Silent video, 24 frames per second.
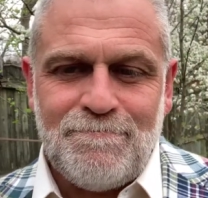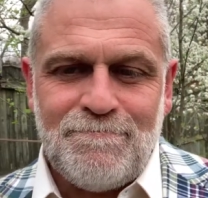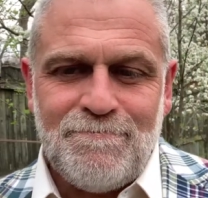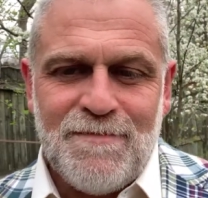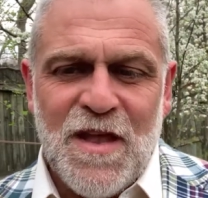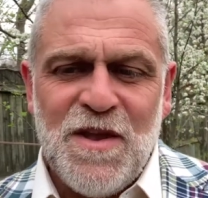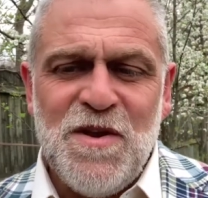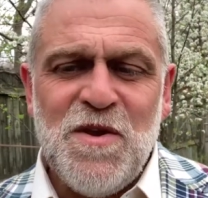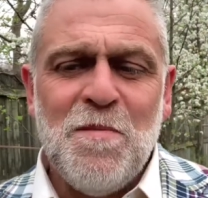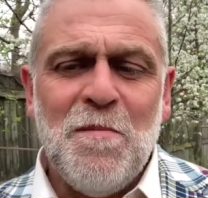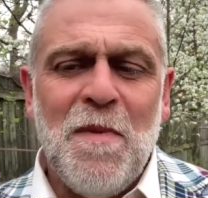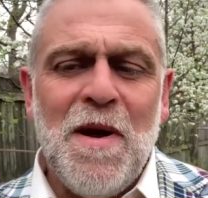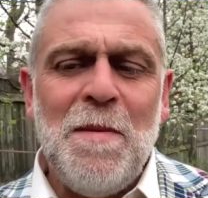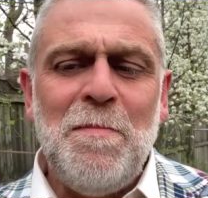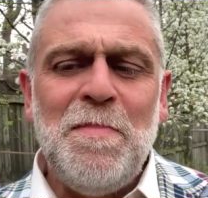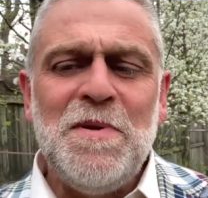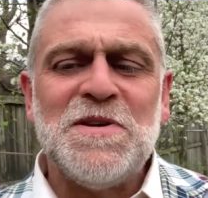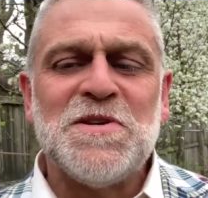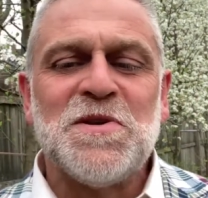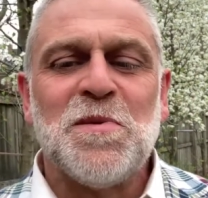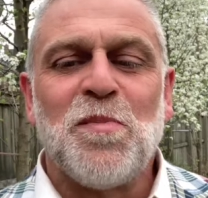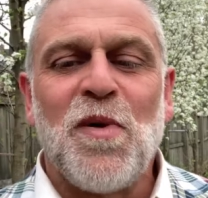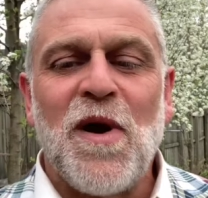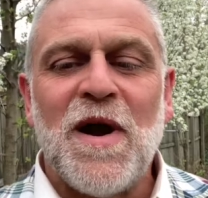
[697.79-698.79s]
You might be
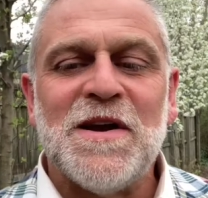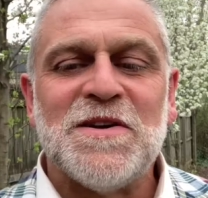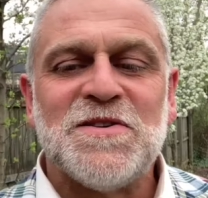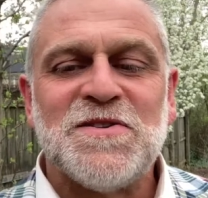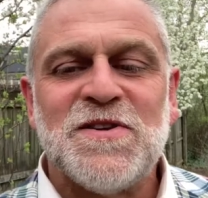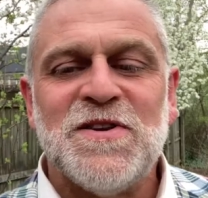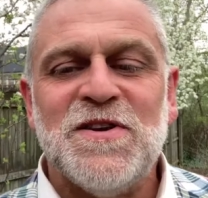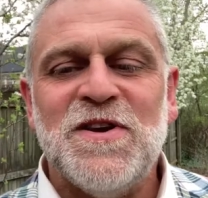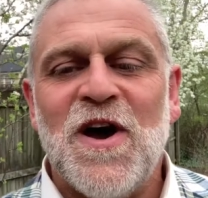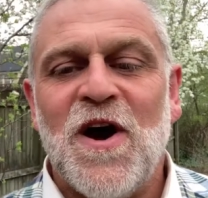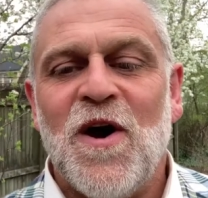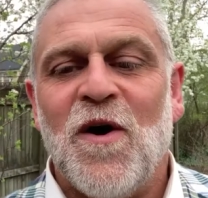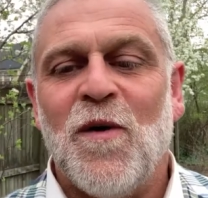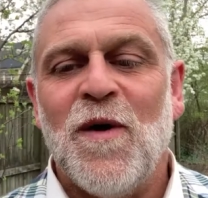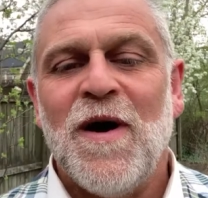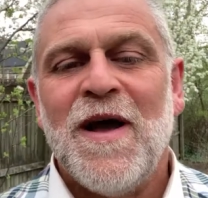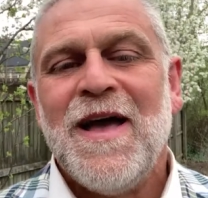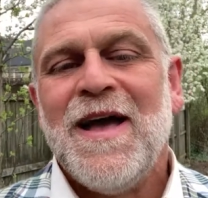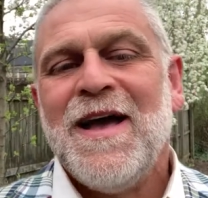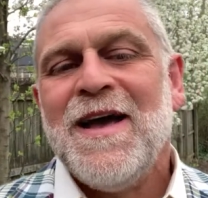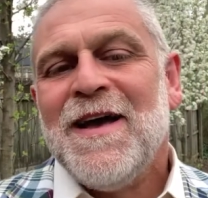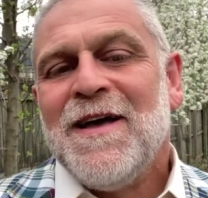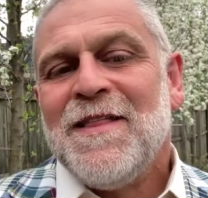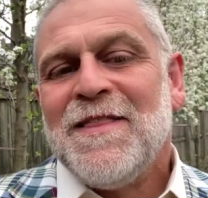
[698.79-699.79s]
surprised to know
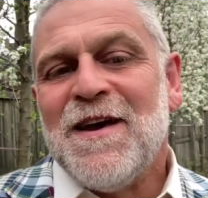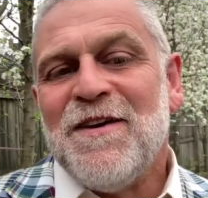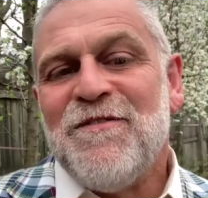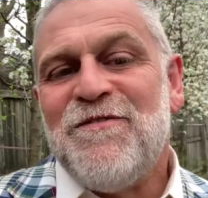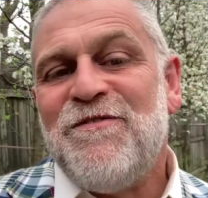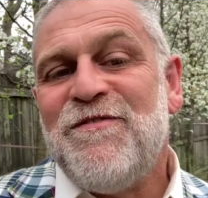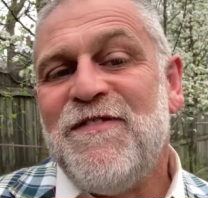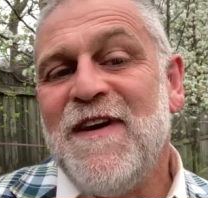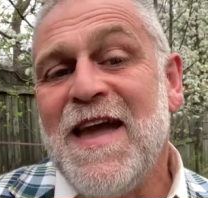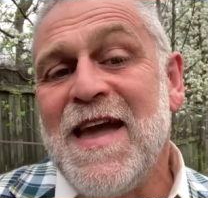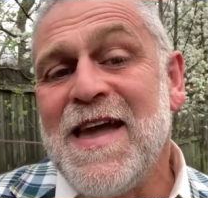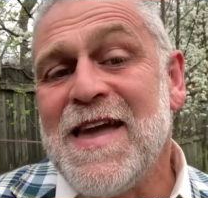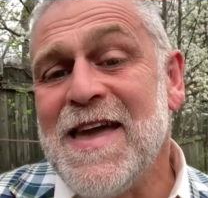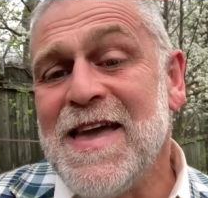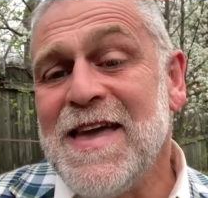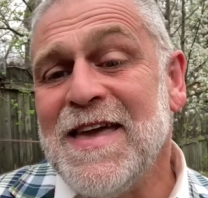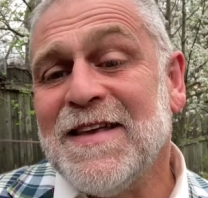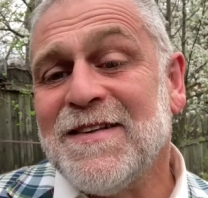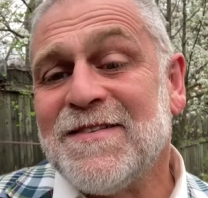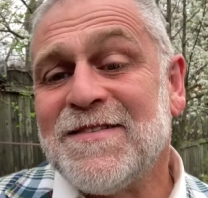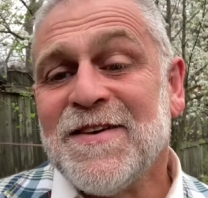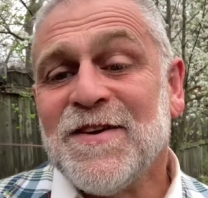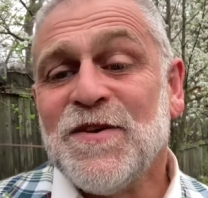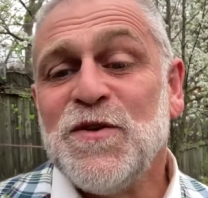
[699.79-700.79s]
that faking
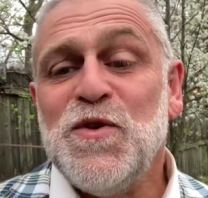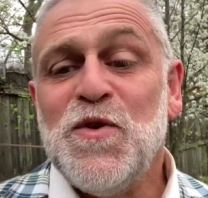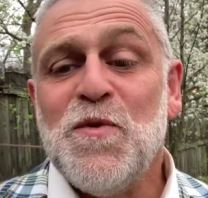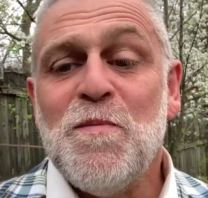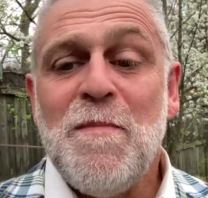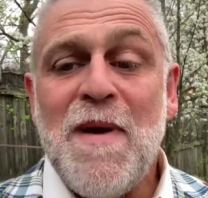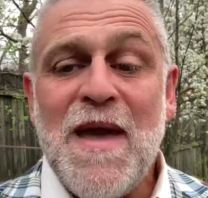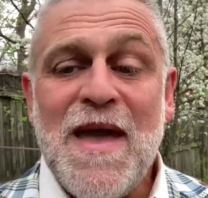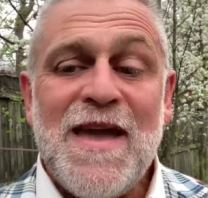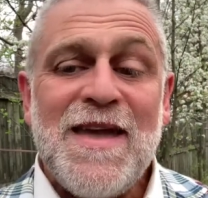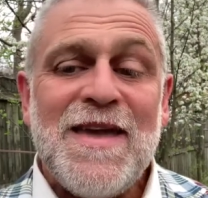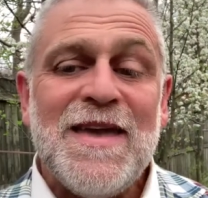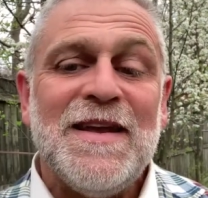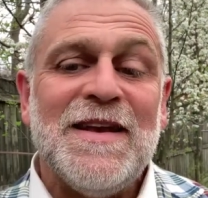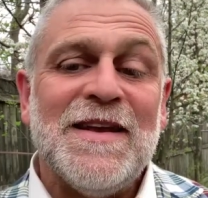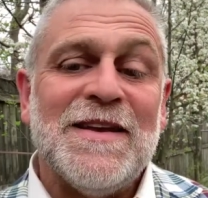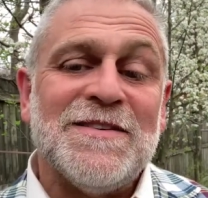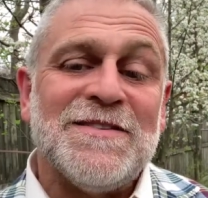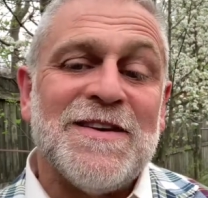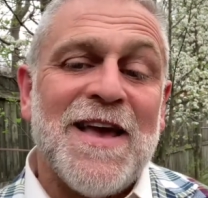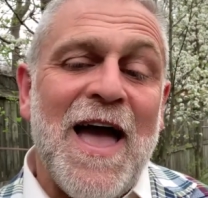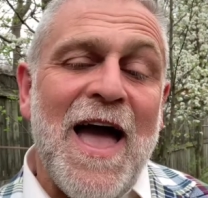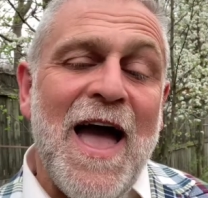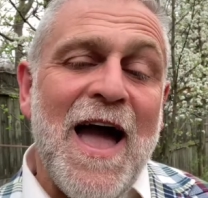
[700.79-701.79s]
it till you make it
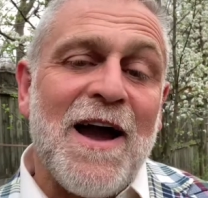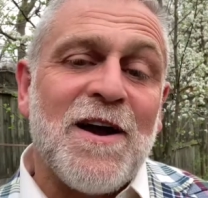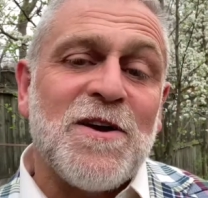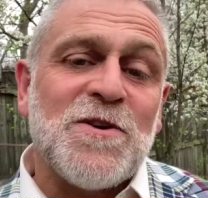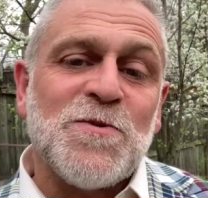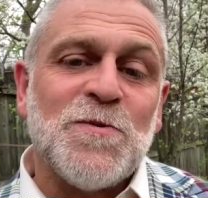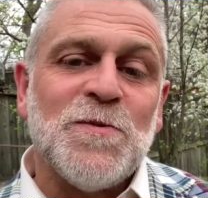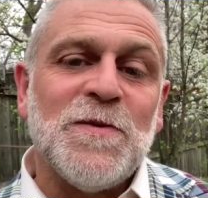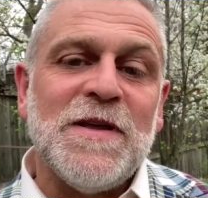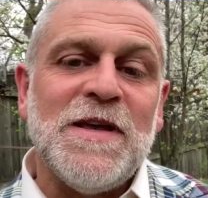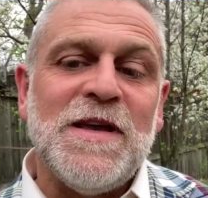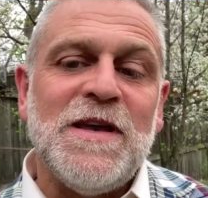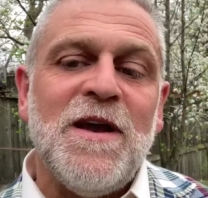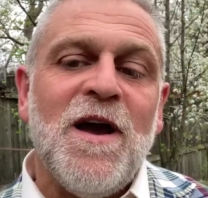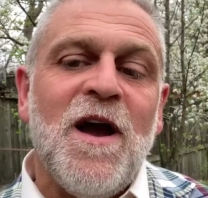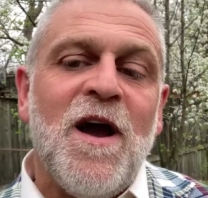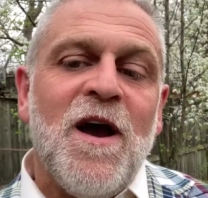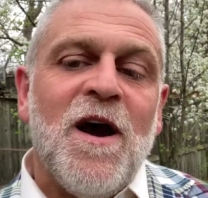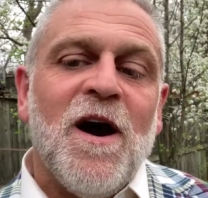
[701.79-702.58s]
is actually